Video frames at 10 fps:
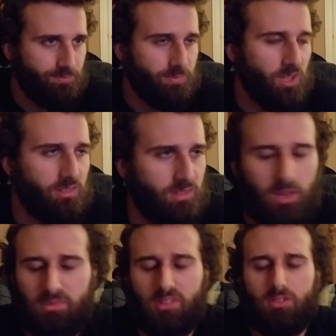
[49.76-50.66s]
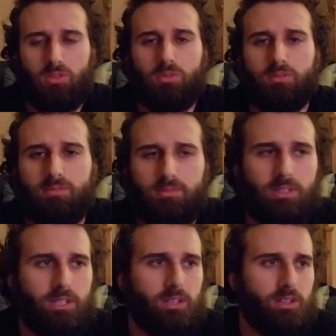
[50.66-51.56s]
doesn't substitute
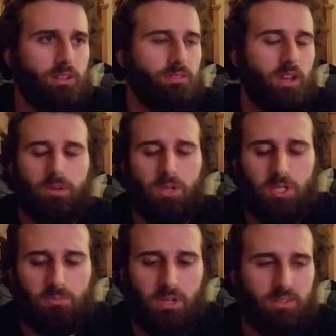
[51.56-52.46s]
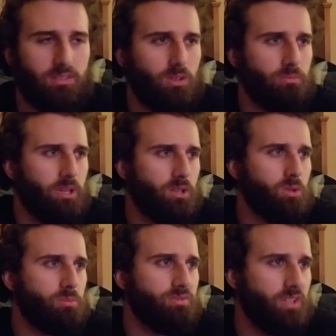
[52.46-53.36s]
an evaluation by a skilled
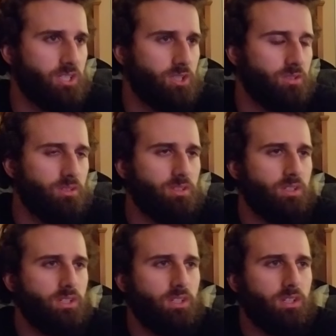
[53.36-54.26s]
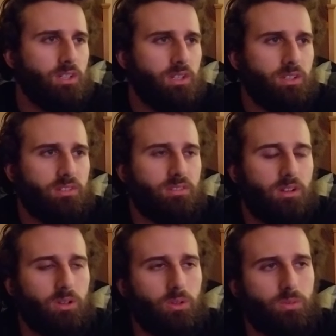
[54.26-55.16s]
medical professional.
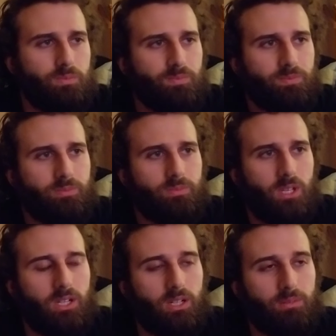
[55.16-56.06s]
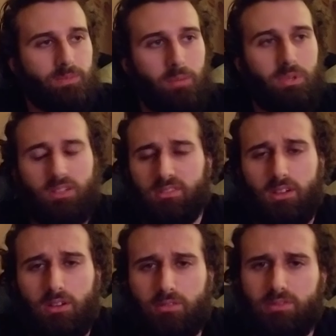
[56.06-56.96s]
So, that being
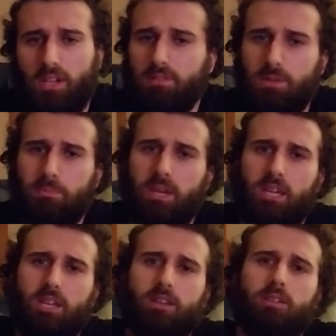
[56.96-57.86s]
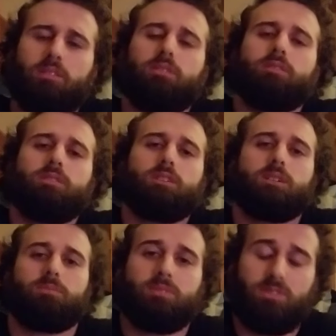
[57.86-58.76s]
said, if you have any pain,
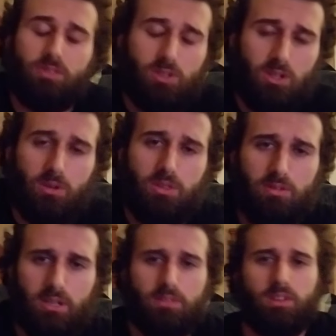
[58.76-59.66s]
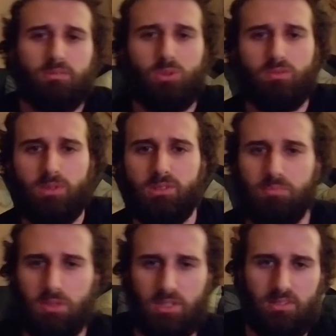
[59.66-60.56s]
if you're going through any of these movements,
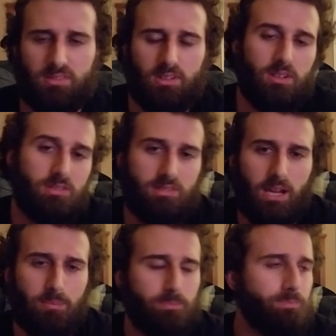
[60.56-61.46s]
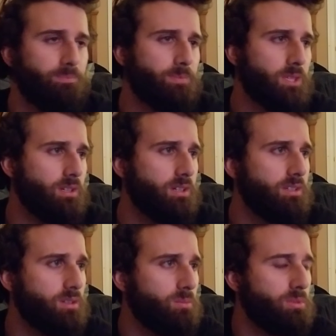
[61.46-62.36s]
please stop.
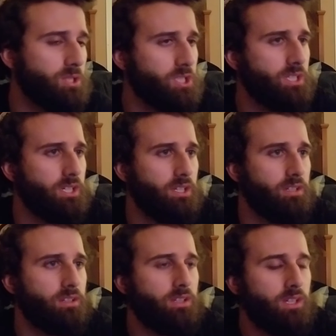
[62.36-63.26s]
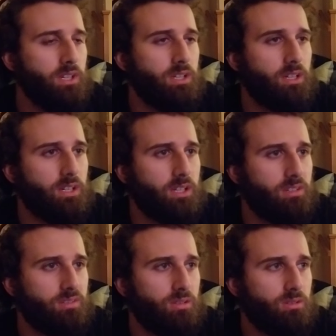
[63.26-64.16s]
Don't push it, and
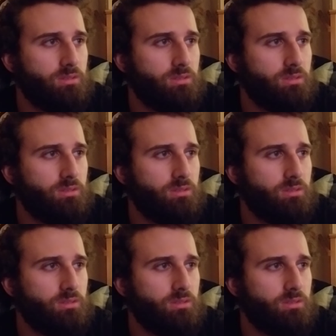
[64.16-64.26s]
consult